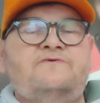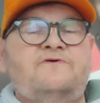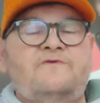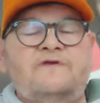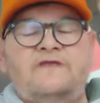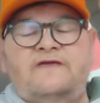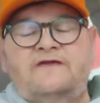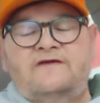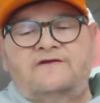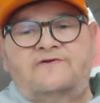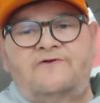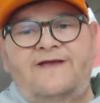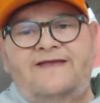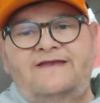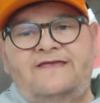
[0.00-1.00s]
to a really good
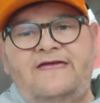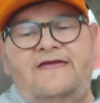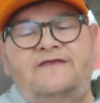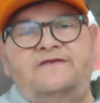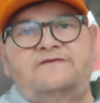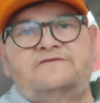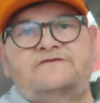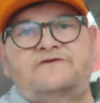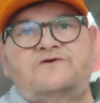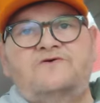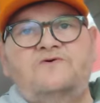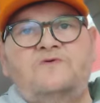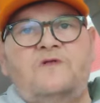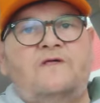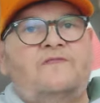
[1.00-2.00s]
Grand Canyon
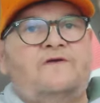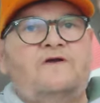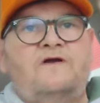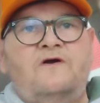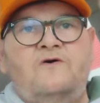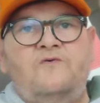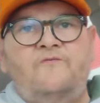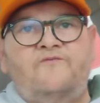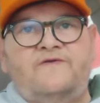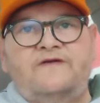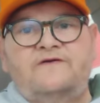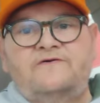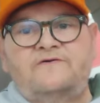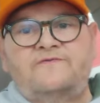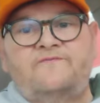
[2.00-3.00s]
school on their home
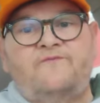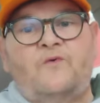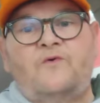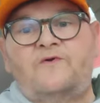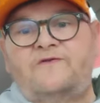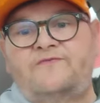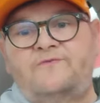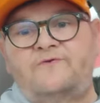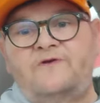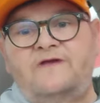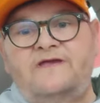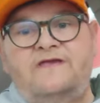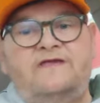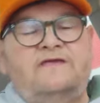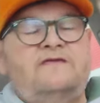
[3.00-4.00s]
field, 4 to
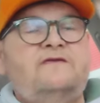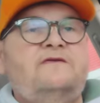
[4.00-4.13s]
3.